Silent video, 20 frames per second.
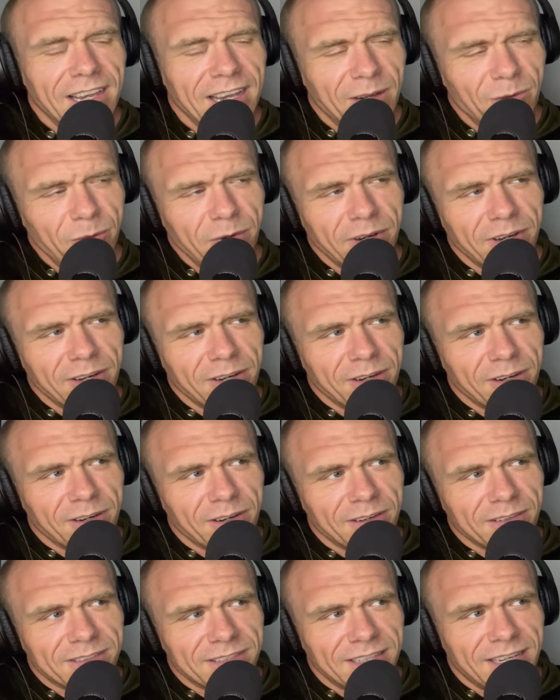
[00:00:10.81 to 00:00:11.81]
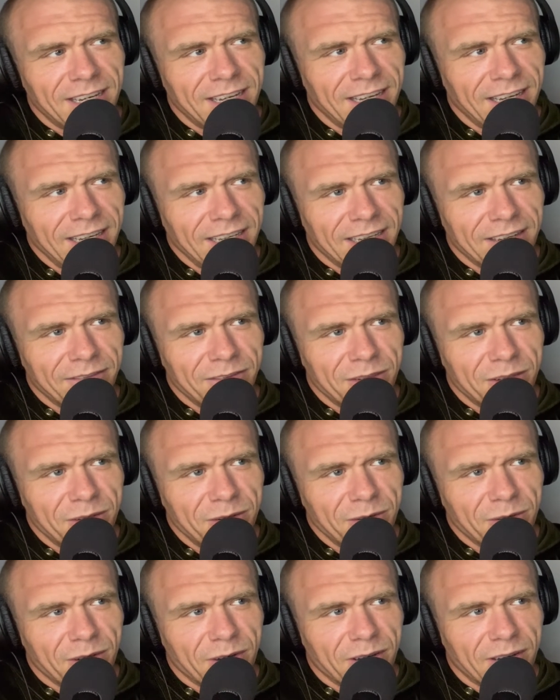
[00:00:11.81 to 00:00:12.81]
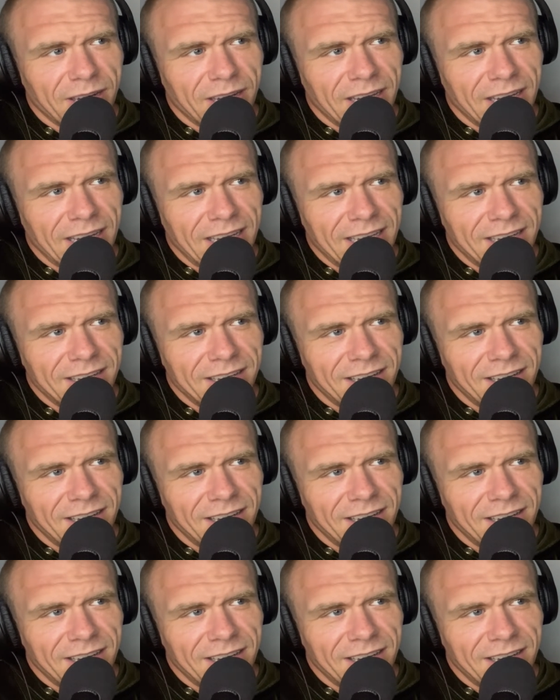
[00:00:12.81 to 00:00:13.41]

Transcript: And we're here today giving you an in